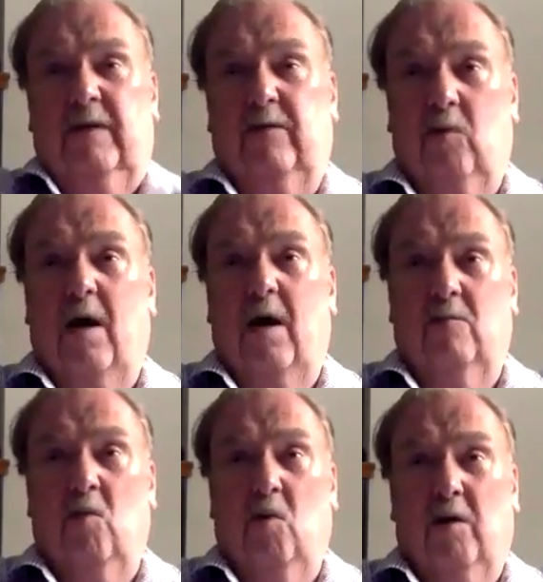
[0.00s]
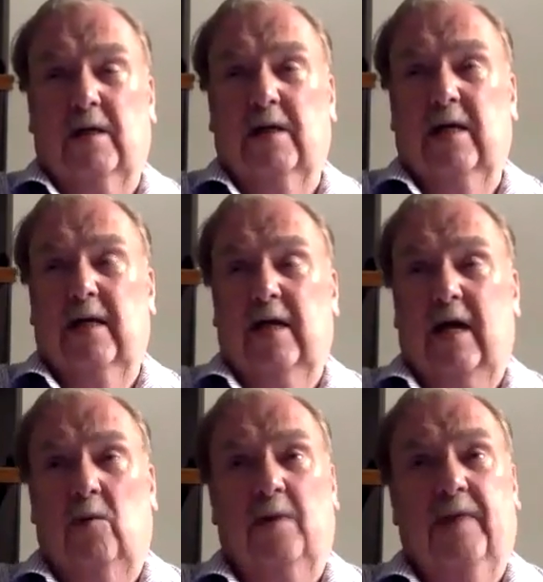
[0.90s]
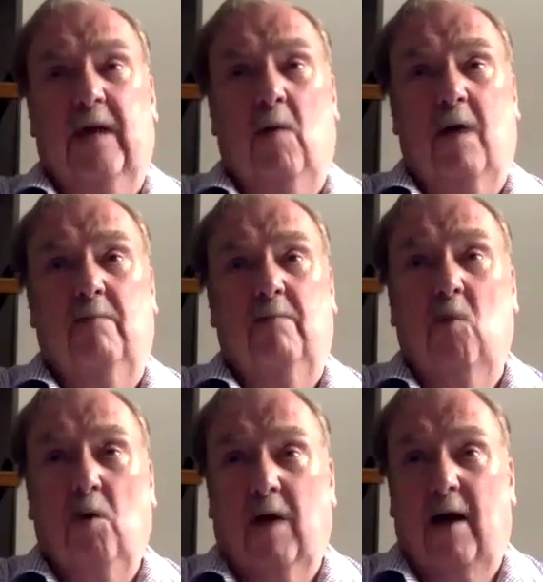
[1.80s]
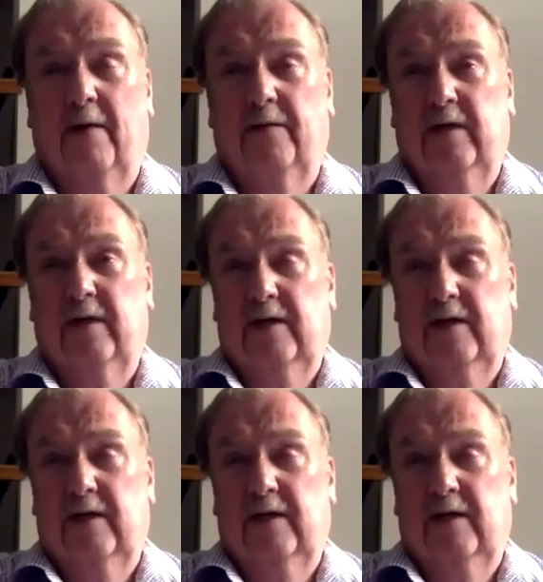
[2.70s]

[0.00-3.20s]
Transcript: People want more, and what they want more of